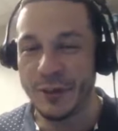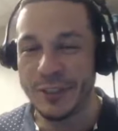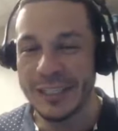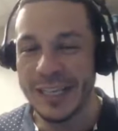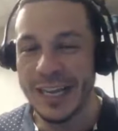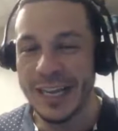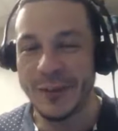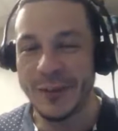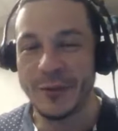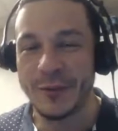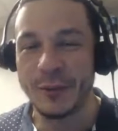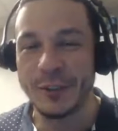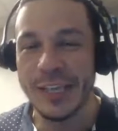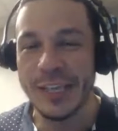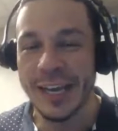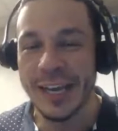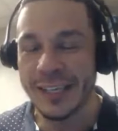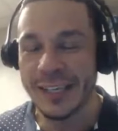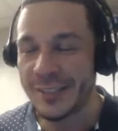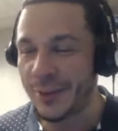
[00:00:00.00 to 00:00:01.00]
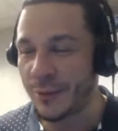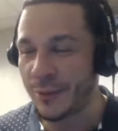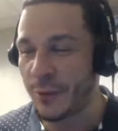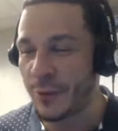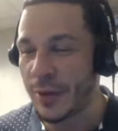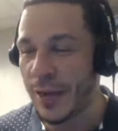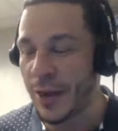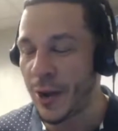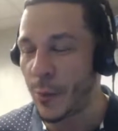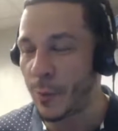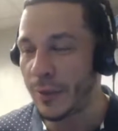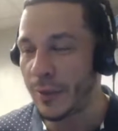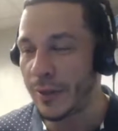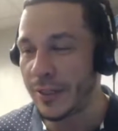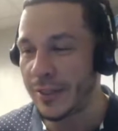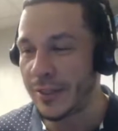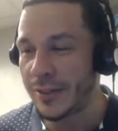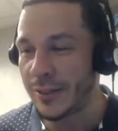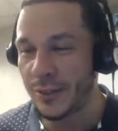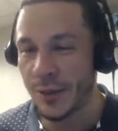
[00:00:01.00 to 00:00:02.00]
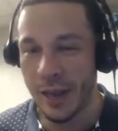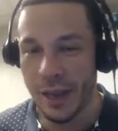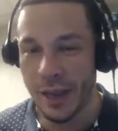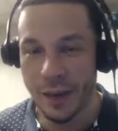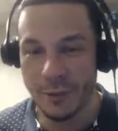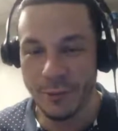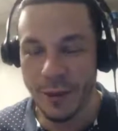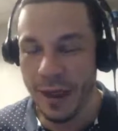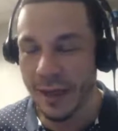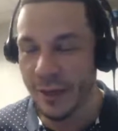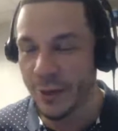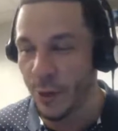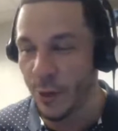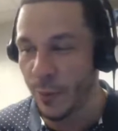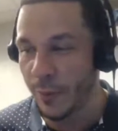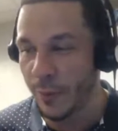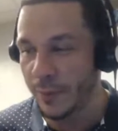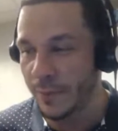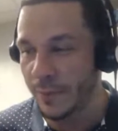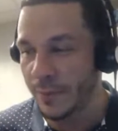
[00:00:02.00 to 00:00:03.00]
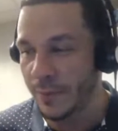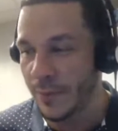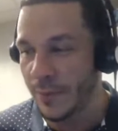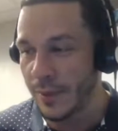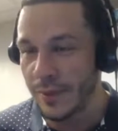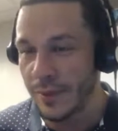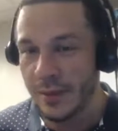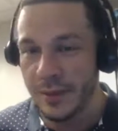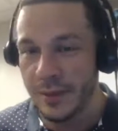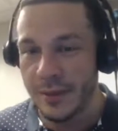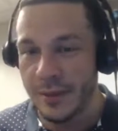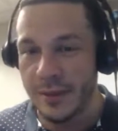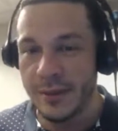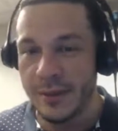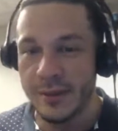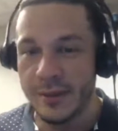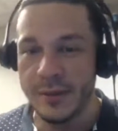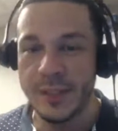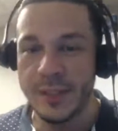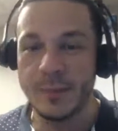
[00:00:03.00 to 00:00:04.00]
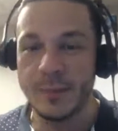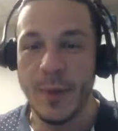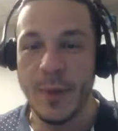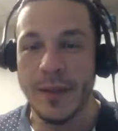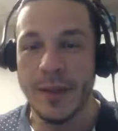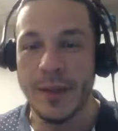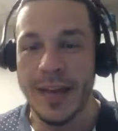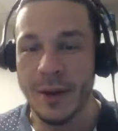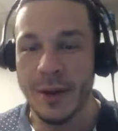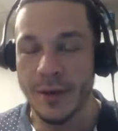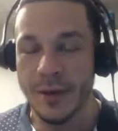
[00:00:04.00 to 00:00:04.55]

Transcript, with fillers: like few seconds of when I open this. So I, I crack it open. This is Bourbon County.